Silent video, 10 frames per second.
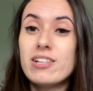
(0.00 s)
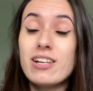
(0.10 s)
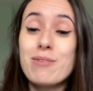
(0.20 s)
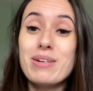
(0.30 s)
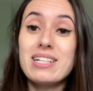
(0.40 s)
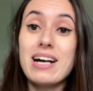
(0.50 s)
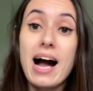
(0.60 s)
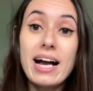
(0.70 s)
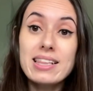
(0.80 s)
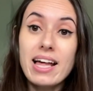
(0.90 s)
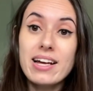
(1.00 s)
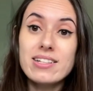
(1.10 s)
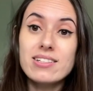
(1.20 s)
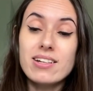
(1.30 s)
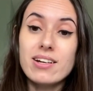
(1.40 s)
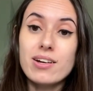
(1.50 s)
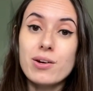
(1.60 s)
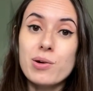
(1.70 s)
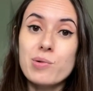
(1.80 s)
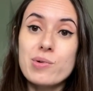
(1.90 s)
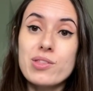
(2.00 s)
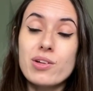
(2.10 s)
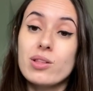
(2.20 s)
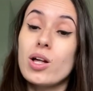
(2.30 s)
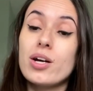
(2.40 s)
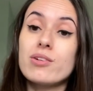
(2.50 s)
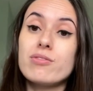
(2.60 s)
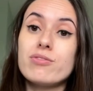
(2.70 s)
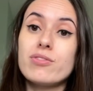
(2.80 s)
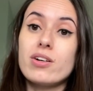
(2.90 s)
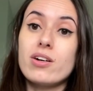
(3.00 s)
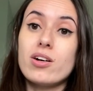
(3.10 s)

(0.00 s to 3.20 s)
I made a highlight uh, with a lot of uh,